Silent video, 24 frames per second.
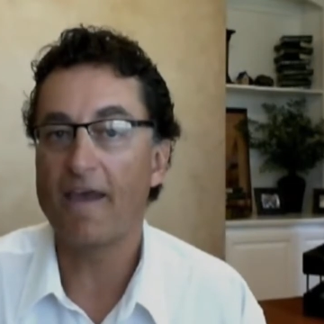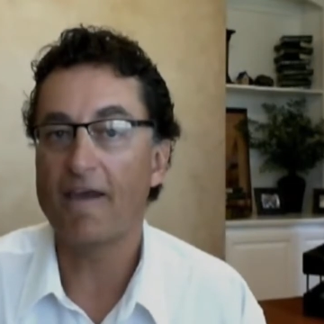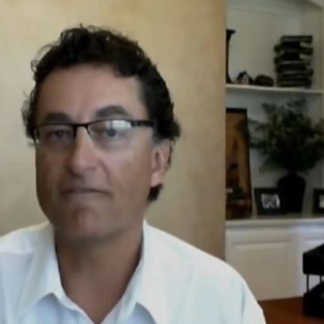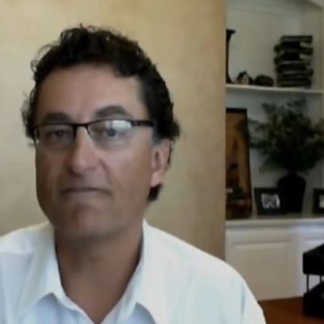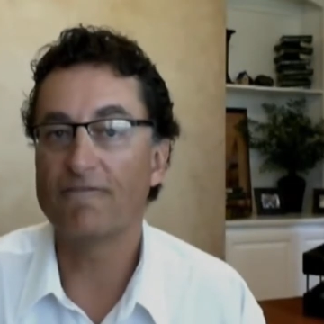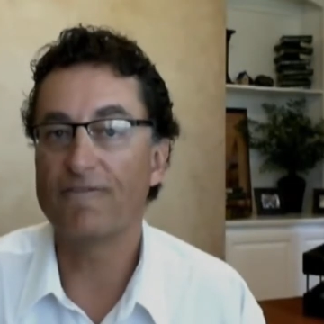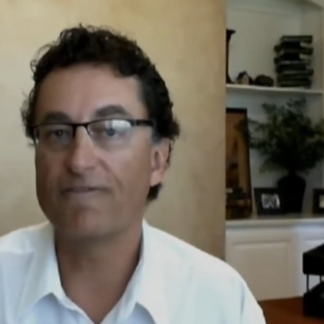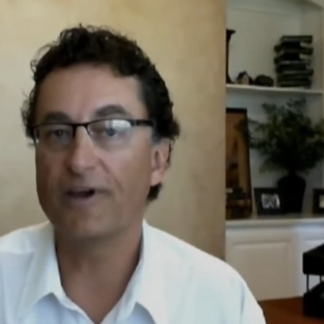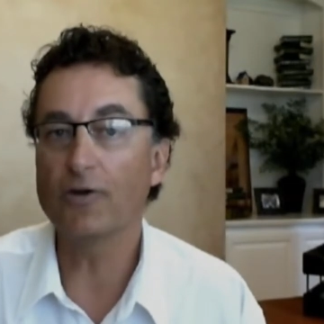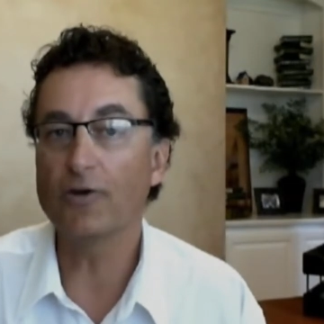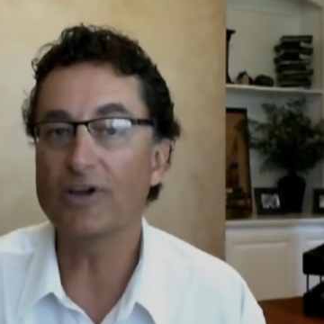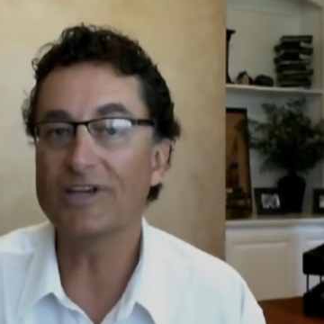
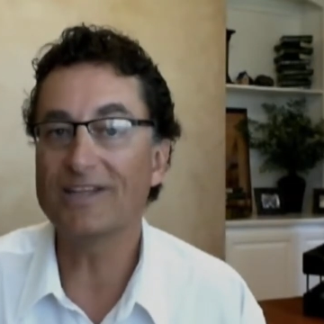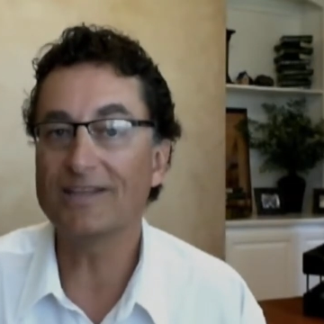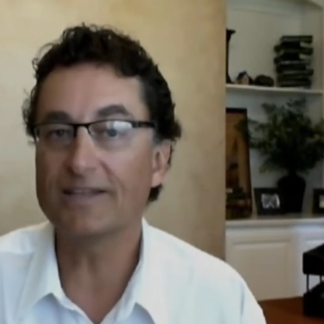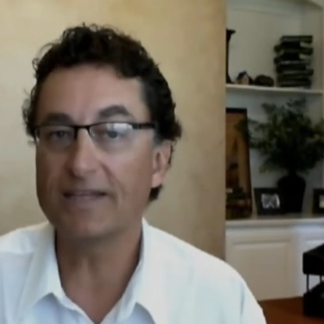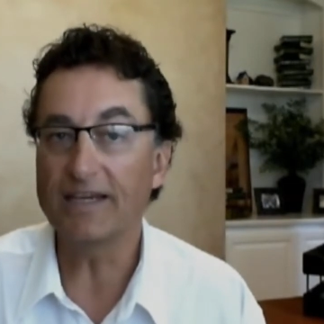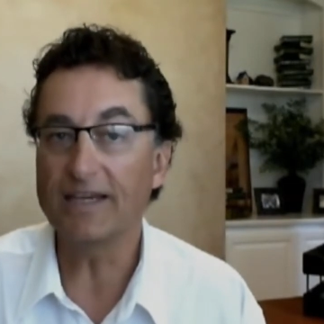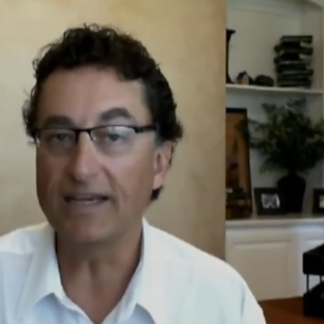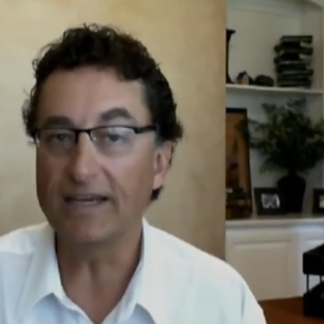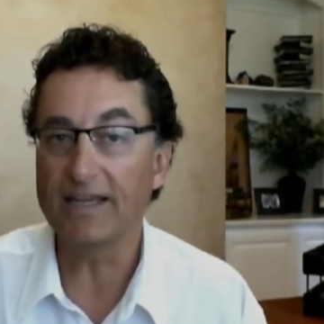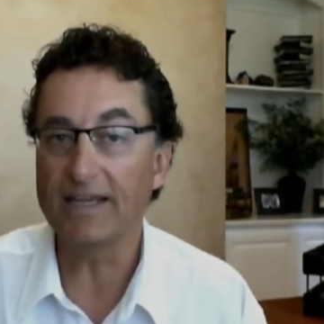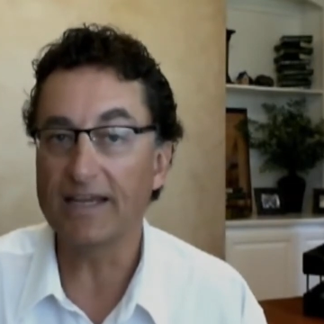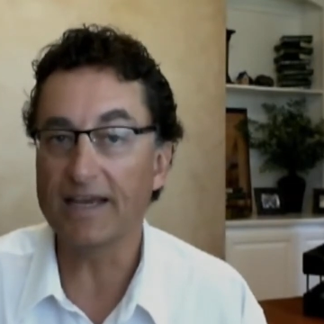very
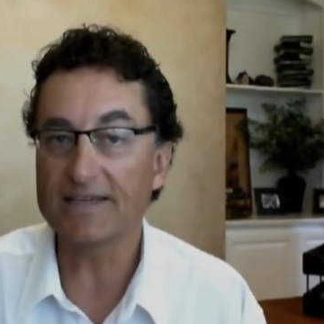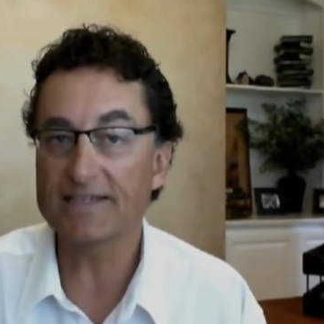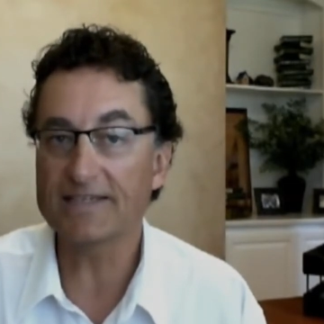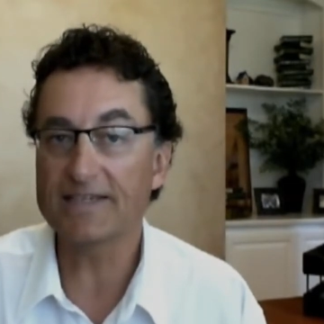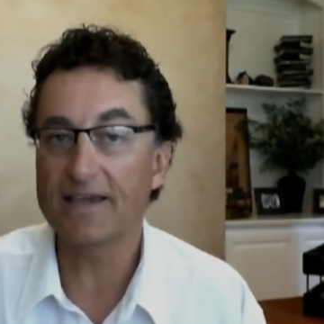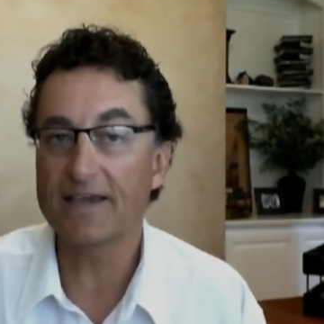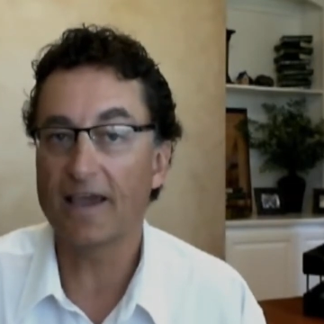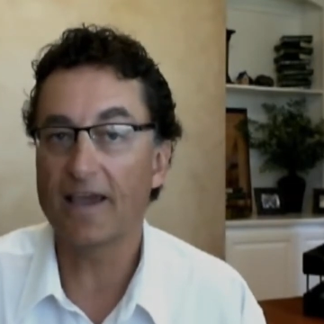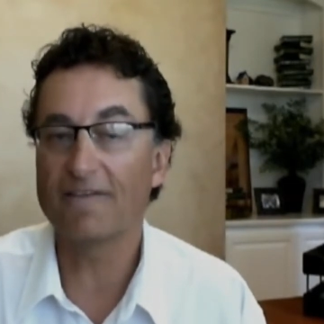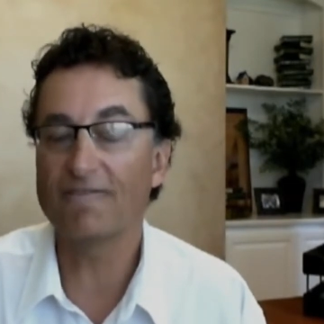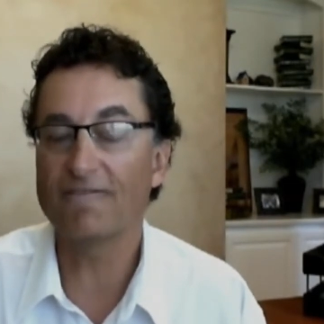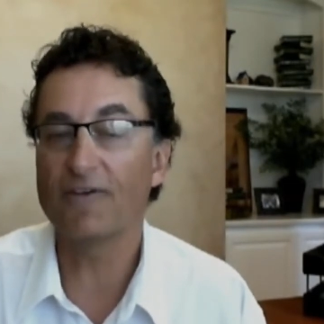
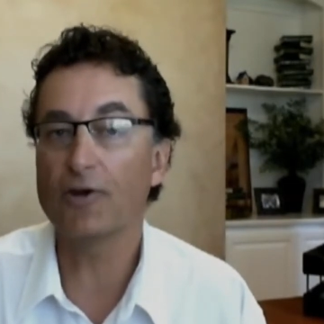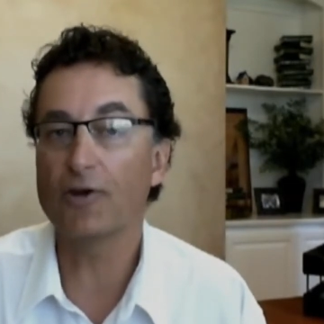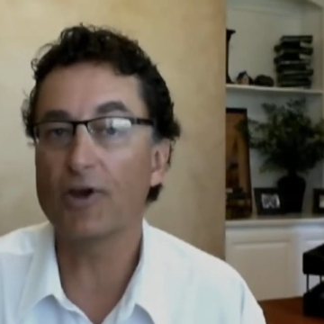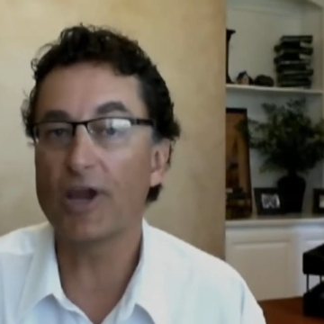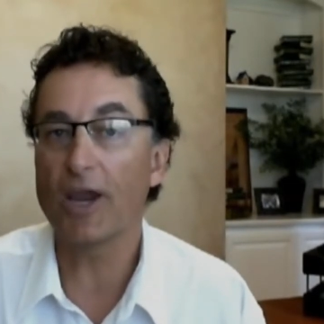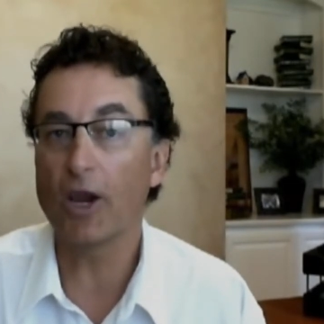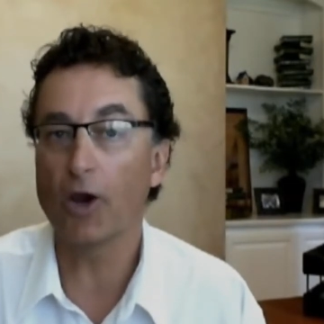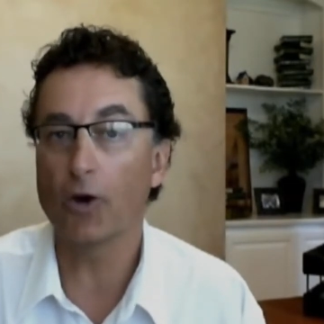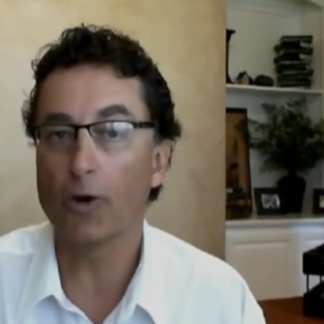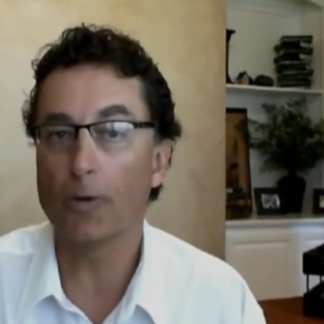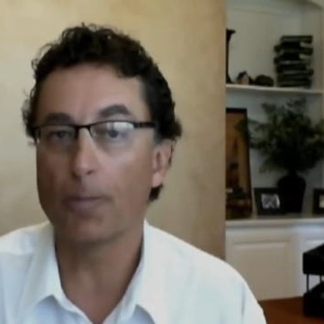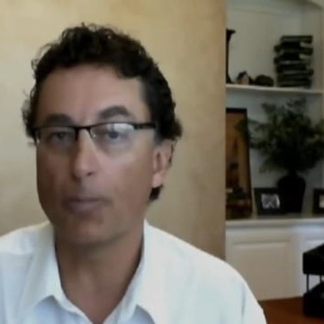tedious, and very
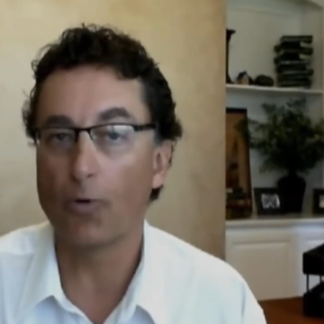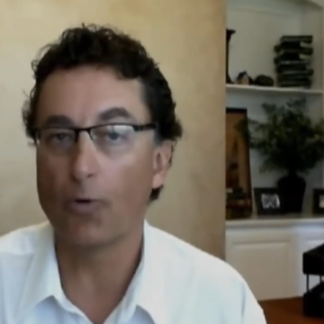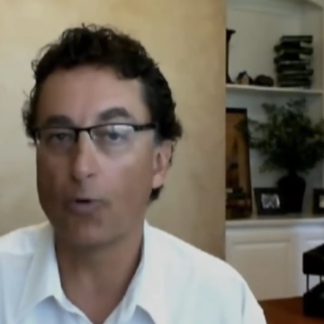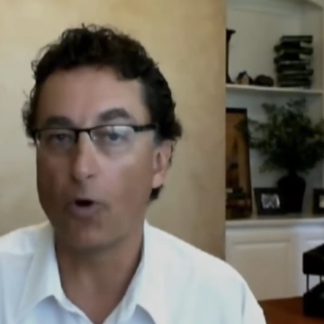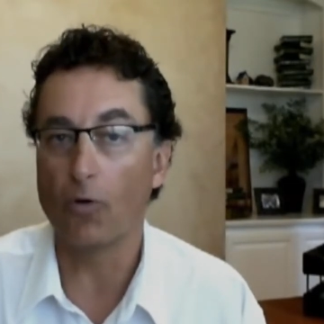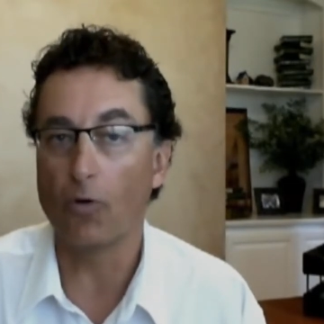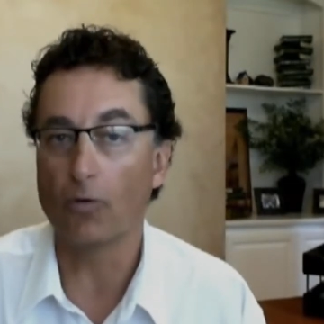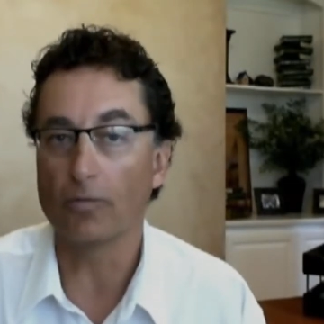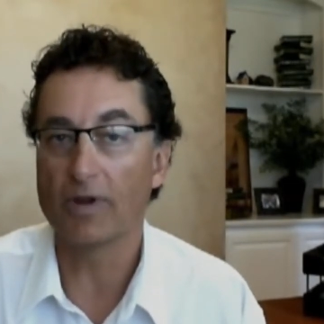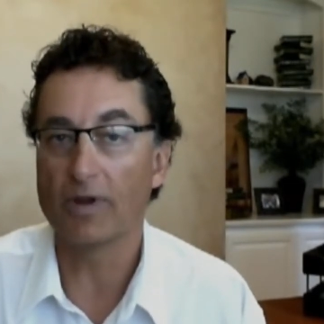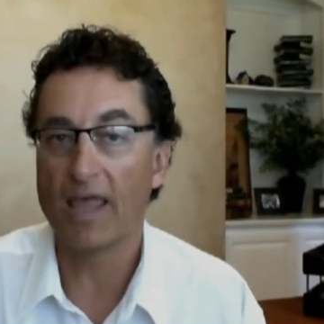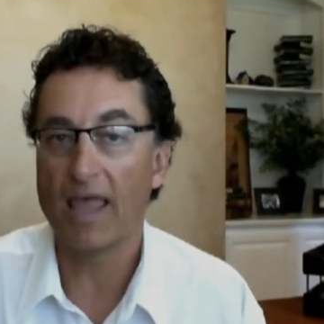error
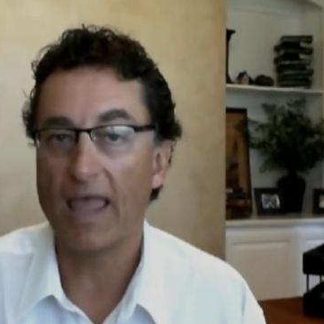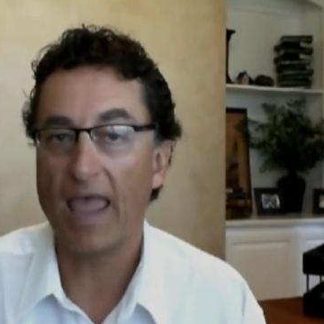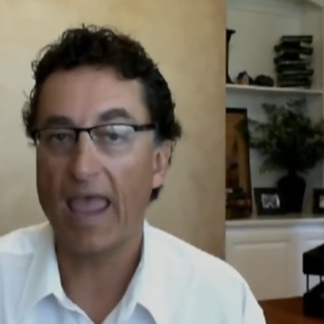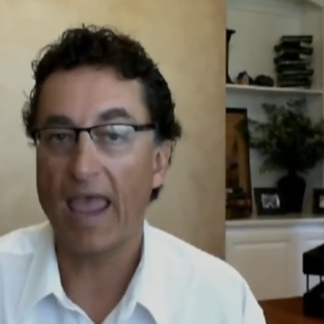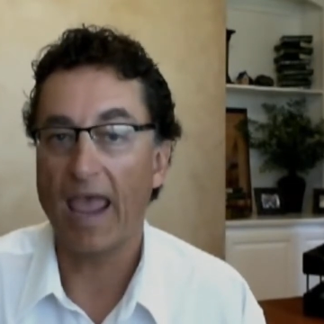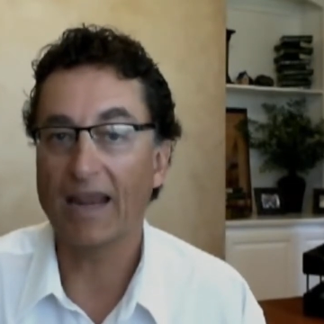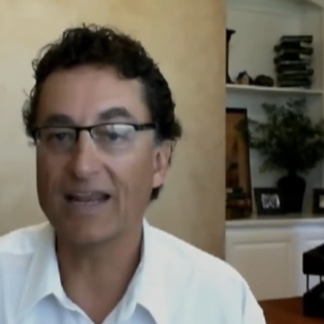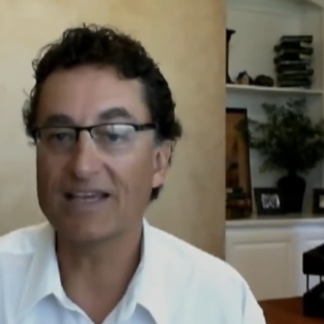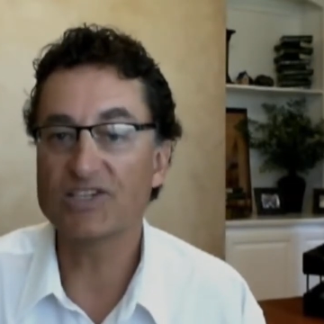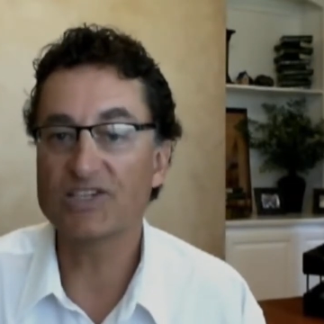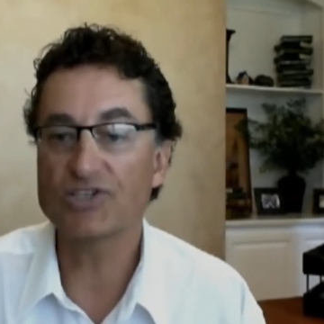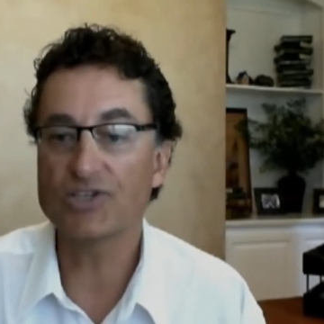prone.
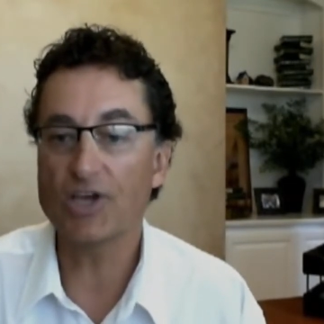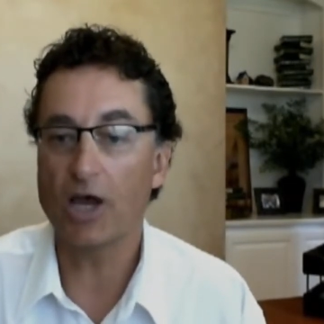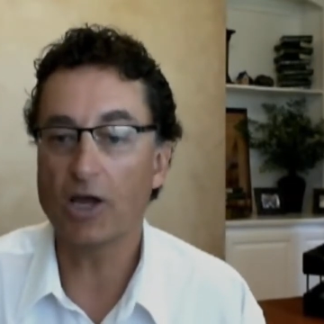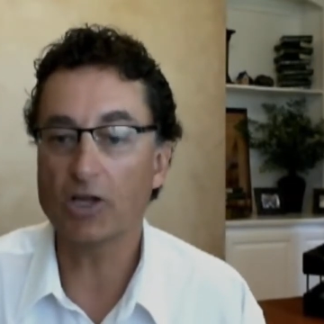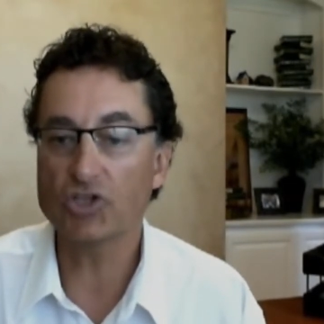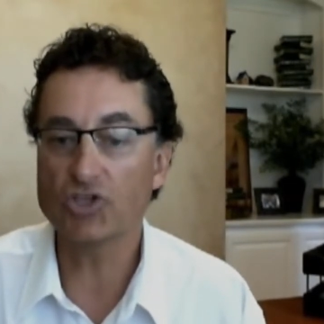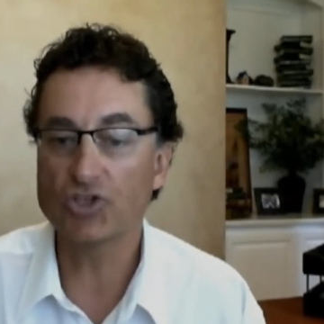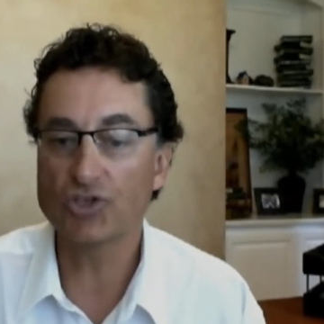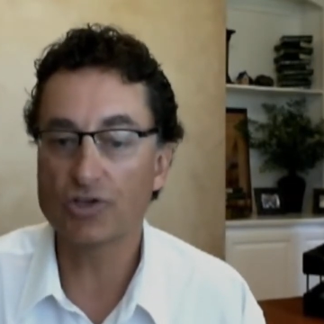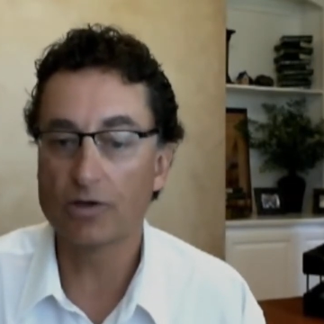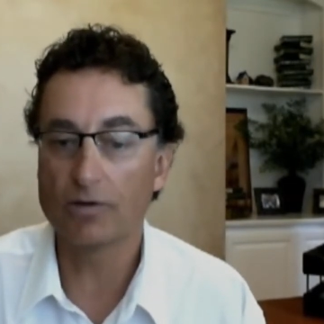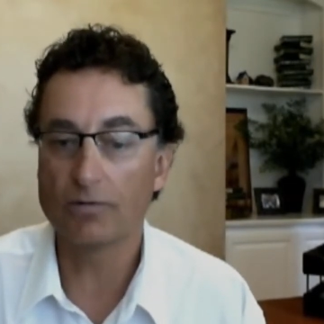And as
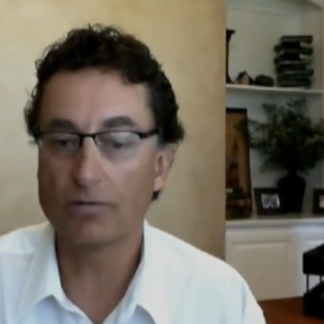such,